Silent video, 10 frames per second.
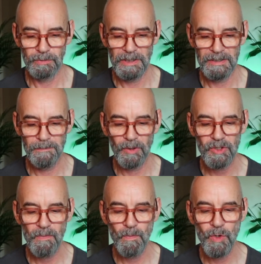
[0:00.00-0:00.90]
Let the
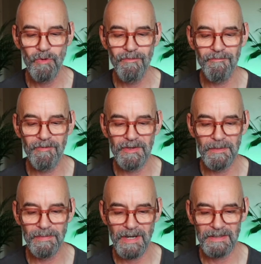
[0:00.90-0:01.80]
body move with
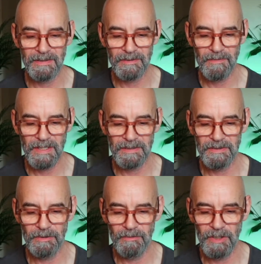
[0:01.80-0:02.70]
the breath as well.
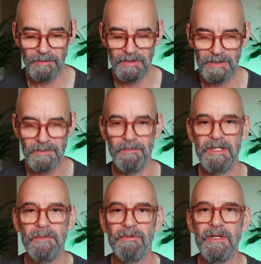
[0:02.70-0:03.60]
So you notice
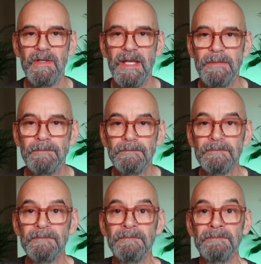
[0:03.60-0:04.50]
when you breathe in,
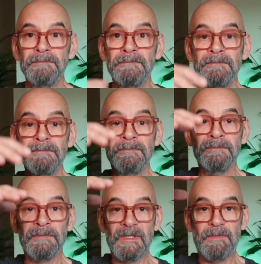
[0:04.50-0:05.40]

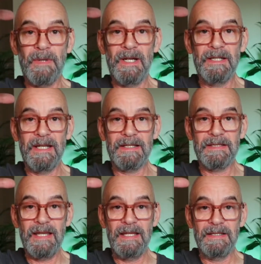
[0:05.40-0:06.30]
spine
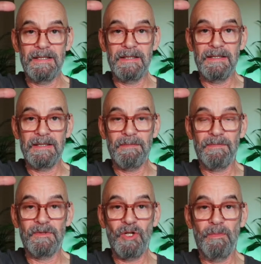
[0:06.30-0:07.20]
extends,
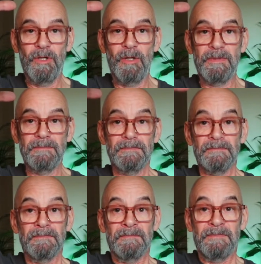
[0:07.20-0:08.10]
top up,
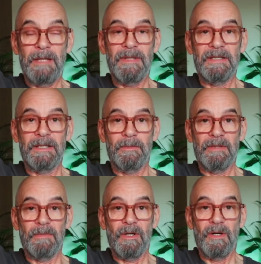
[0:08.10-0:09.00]
maybe a little
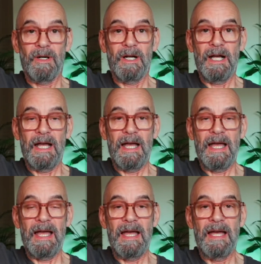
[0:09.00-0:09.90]
bit more,
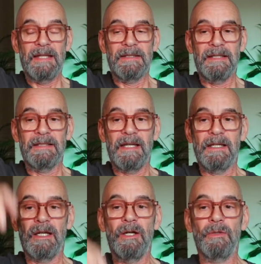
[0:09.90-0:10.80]
and then
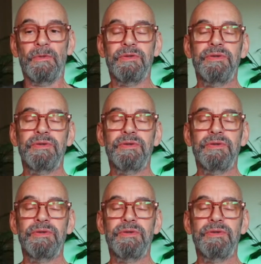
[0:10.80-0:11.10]
let go.